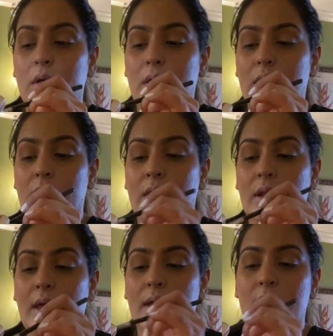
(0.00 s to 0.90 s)
You can
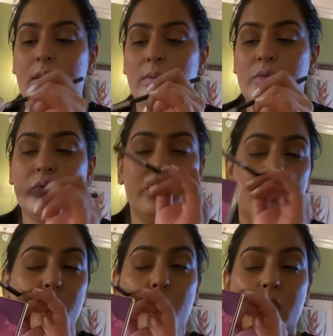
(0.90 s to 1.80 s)
add as much as you
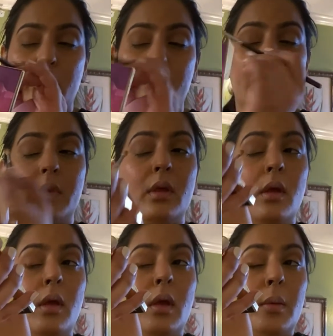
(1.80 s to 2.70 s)
want,
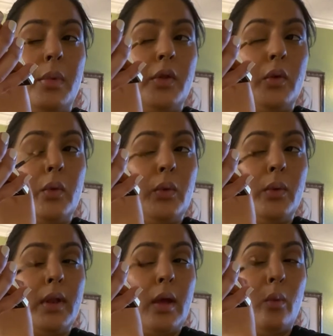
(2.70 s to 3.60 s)
but don't do it
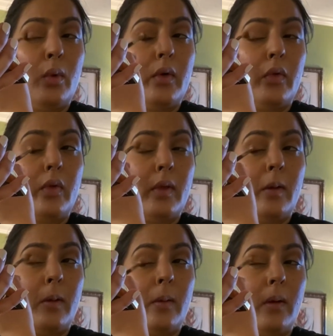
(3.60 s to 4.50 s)
at once.
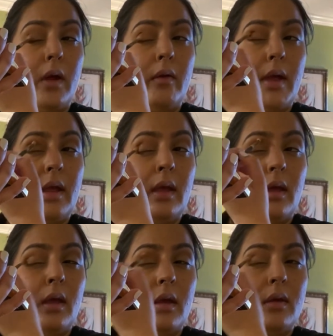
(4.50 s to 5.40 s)
All right,
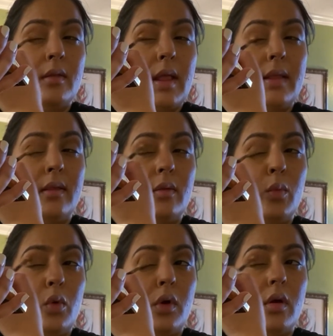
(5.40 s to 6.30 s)
because less is
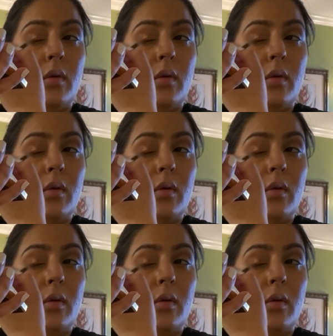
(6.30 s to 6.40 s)
more.